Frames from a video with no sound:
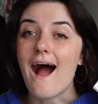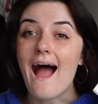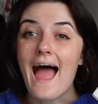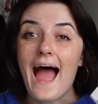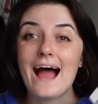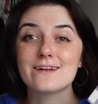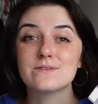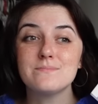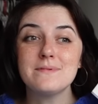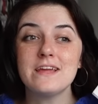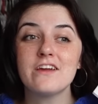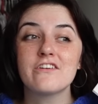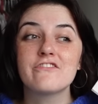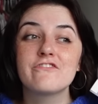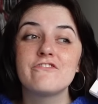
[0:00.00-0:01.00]
had
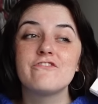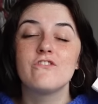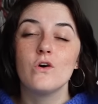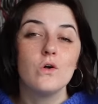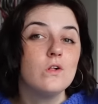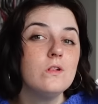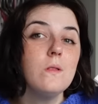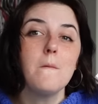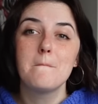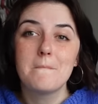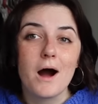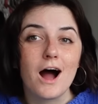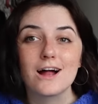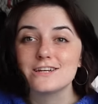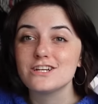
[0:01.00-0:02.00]
me full
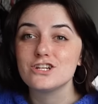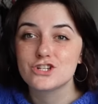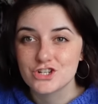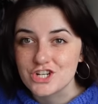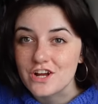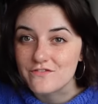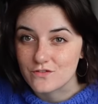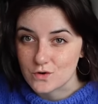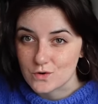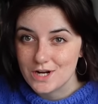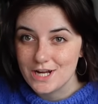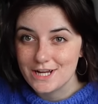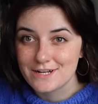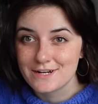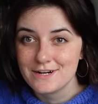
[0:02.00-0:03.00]
body
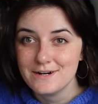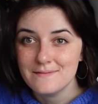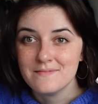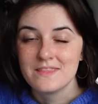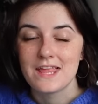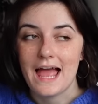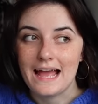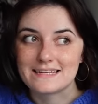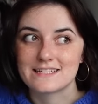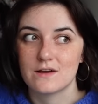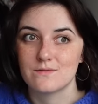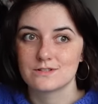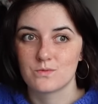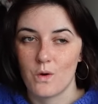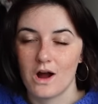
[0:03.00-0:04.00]
shivering as I
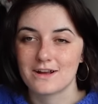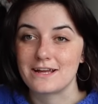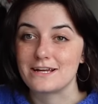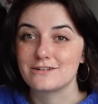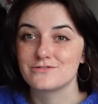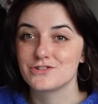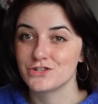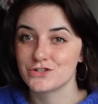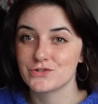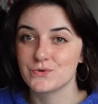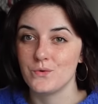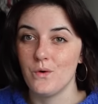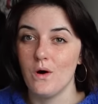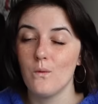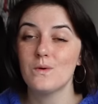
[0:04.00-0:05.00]
was walking to
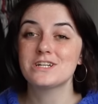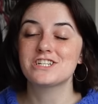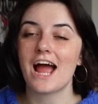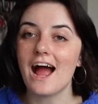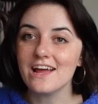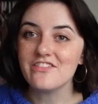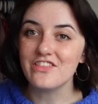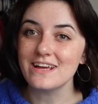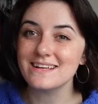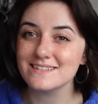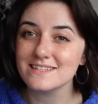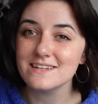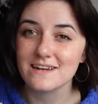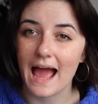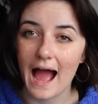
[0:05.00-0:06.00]
school, which I think
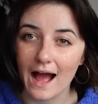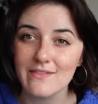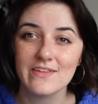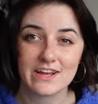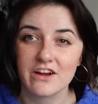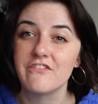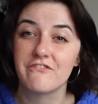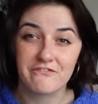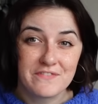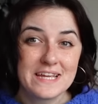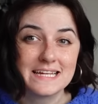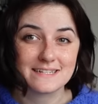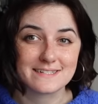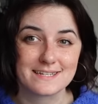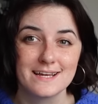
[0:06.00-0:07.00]
is a, like a
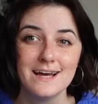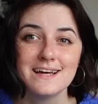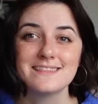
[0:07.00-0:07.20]
feat.